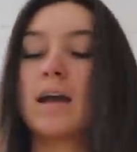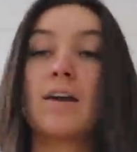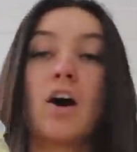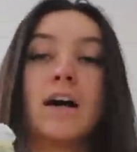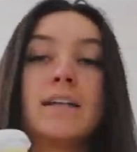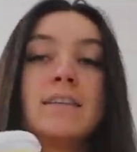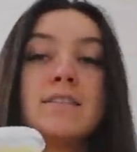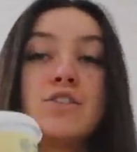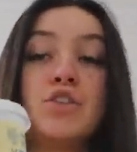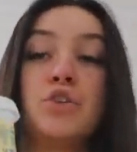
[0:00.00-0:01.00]
I got
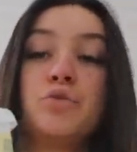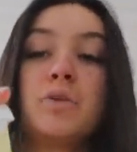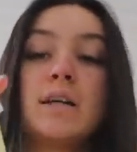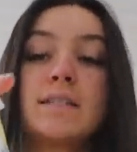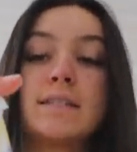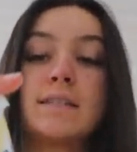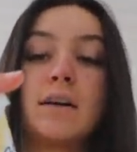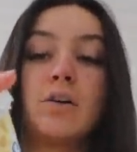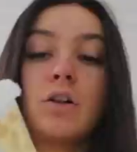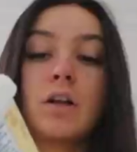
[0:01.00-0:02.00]
this new
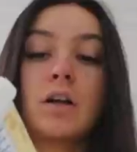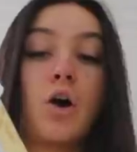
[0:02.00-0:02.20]
Silk